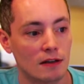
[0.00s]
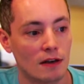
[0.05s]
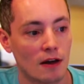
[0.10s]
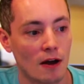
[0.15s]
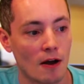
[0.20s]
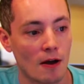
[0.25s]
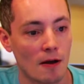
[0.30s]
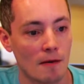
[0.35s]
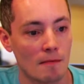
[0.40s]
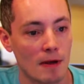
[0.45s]

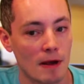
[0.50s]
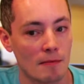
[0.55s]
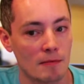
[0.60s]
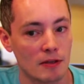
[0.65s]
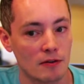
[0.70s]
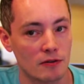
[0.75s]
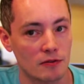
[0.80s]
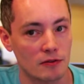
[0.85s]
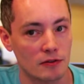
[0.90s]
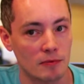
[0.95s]
I
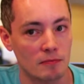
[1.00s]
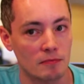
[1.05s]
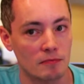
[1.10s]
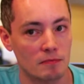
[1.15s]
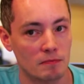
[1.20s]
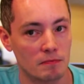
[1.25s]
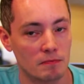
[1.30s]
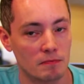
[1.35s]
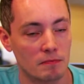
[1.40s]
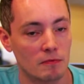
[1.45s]
mean, there's
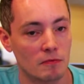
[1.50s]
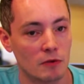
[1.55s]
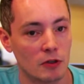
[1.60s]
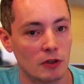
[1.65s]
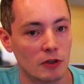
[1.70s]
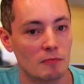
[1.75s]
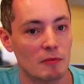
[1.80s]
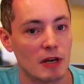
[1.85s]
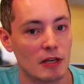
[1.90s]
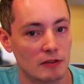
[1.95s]
some
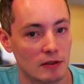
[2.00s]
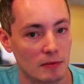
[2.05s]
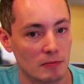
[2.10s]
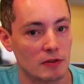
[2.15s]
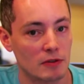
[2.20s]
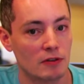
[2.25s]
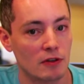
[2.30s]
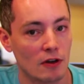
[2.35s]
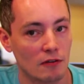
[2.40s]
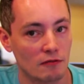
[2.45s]
really messed up
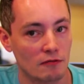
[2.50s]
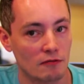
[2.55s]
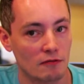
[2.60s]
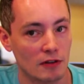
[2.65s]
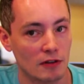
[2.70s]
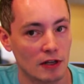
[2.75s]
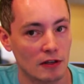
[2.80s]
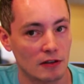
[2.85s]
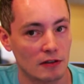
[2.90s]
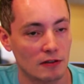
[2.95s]
stuff
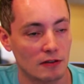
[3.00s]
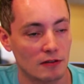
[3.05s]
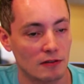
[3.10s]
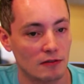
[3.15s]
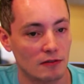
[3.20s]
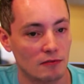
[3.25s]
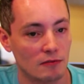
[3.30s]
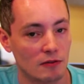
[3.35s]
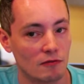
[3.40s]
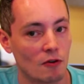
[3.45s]
that
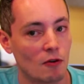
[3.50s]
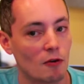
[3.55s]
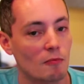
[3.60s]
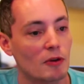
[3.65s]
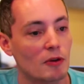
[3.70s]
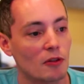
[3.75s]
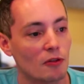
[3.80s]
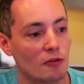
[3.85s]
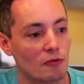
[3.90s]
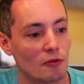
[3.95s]
we've all
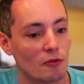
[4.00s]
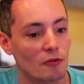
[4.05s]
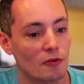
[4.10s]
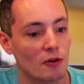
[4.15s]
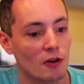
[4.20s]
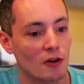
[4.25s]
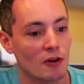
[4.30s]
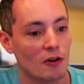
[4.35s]
been through.